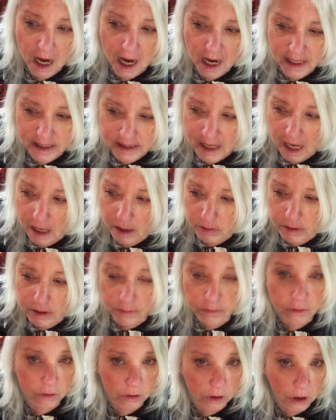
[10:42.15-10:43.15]
I sat with him
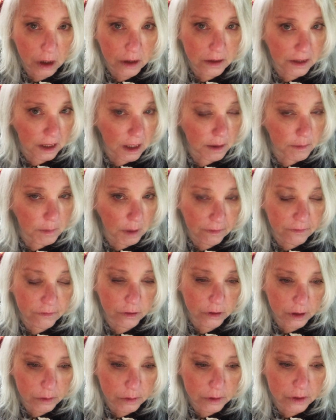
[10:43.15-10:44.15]
for a long time
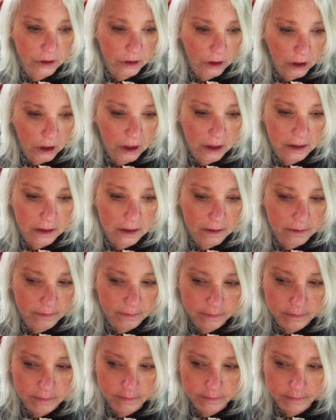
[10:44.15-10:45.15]
after he was gone.
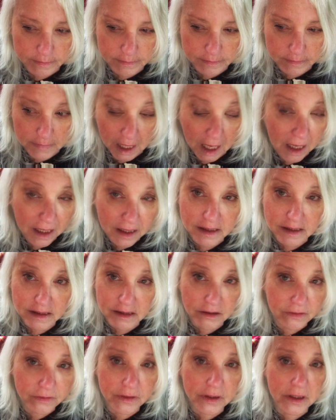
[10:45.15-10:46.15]
I could
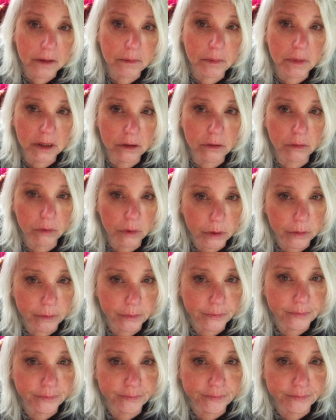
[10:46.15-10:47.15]
still feel him in the
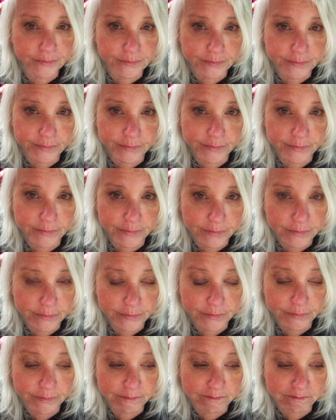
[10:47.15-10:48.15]

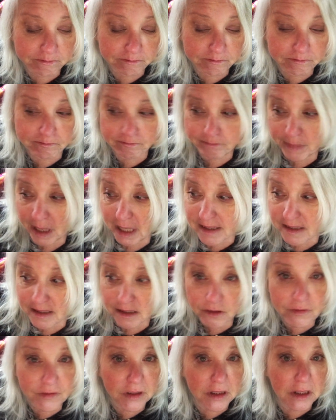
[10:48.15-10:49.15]
room. I
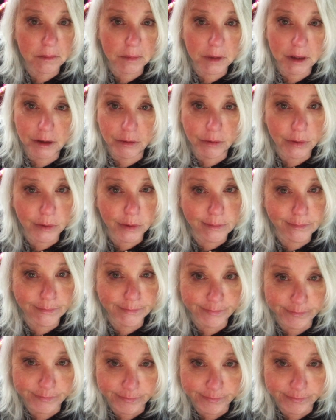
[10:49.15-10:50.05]
still feel him in the room.